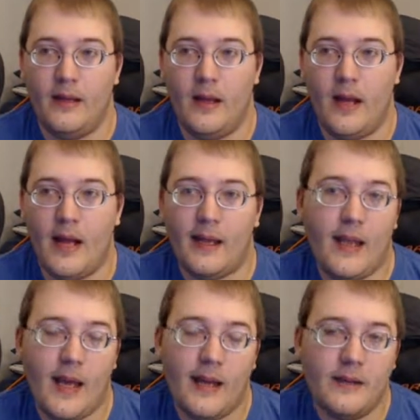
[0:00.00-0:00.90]
I
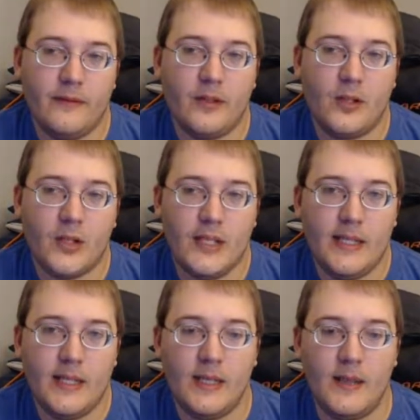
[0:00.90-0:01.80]
kind of
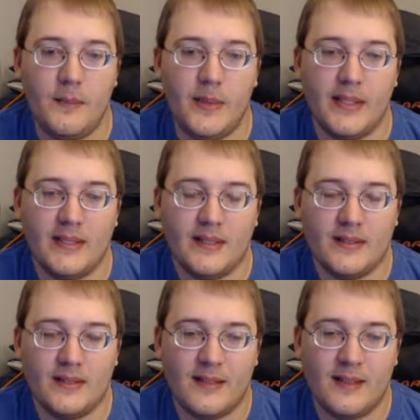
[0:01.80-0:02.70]
agree, but
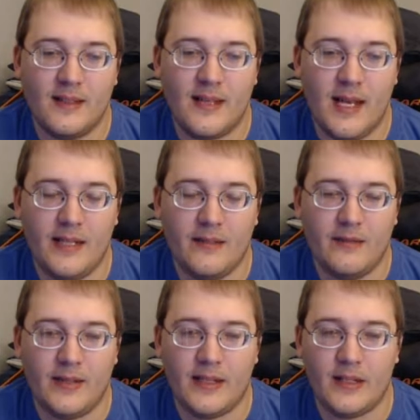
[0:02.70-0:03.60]
it's kind
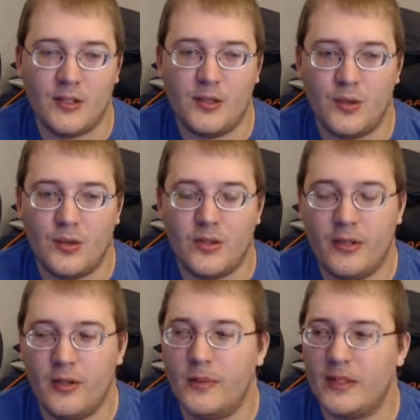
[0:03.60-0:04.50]
of like a
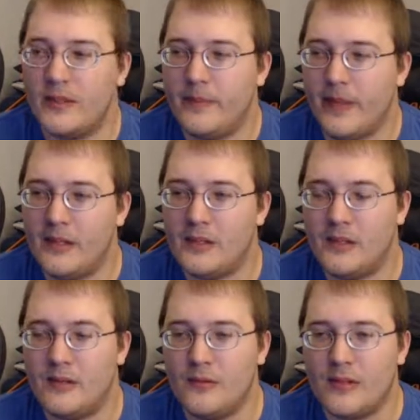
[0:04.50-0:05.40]
short-term
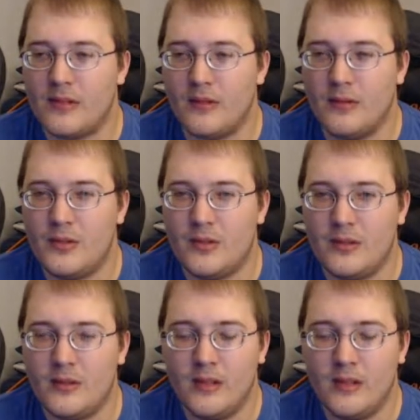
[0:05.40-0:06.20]
expansion resolution,